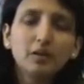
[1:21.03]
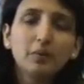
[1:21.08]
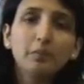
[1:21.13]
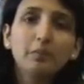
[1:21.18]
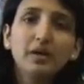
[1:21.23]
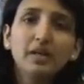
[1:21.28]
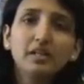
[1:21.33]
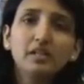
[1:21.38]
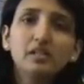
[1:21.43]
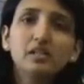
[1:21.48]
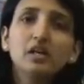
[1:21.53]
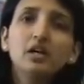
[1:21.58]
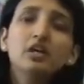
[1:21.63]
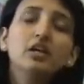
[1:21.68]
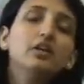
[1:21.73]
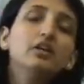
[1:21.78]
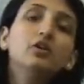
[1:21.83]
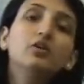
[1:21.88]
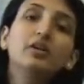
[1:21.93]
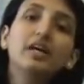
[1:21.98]
but
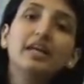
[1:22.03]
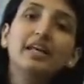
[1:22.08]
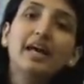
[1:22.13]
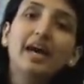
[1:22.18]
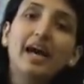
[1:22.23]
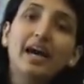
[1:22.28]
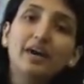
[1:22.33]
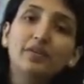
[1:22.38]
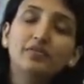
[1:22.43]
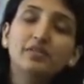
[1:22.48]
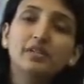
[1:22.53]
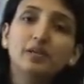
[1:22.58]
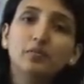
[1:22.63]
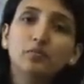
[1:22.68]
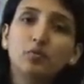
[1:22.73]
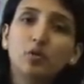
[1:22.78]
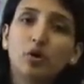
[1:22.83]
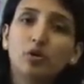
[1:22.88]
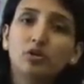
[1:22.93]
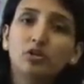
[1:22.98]
you can have
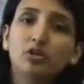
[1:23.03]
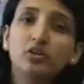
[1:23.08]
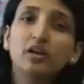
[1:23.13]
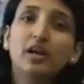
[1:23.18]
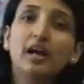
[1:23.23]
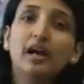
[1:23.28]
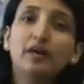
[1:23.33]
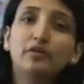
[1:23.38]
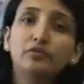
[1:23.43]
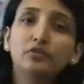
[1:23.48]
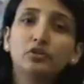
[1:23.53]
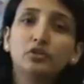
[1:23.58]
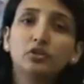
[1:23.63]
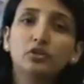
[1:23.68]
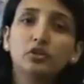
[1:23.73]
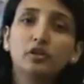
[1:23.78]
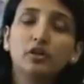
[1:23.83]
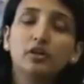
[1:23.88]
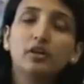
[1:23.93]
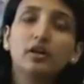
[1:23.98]
some water
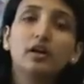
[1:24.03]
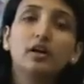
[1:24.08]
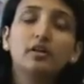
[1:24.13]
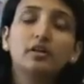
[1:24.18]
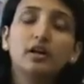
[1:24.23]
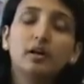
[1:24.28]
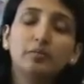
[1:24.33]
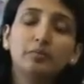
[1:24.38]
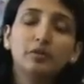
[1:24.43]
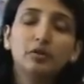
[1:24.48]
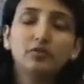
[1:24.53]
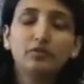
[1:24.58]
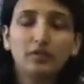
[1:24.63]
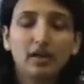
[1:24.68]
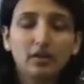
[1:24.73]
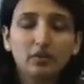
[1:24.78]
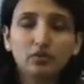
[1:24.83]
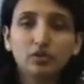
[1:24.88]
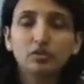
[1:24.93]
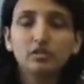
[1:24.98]
after a couple of
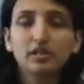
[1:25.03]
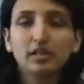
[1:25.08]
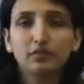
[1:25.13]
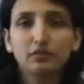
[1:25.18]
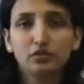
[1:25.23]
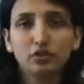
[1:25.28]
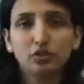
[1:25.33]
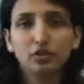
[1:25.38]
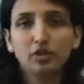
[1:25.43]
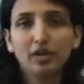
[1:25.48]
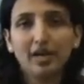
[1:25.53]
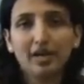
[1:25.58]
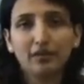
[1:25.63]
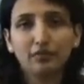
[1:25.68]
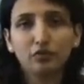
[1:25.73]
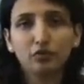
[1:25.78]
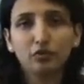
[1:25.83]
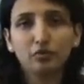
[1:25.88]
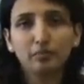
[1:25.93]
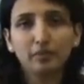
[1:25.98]
hours after you
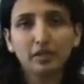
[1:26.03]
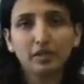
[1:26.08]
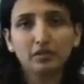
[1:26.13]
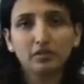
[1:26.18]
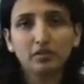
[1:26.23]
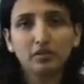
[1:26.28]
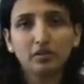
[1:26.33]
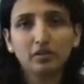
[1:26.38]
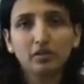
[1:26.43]
have your meal.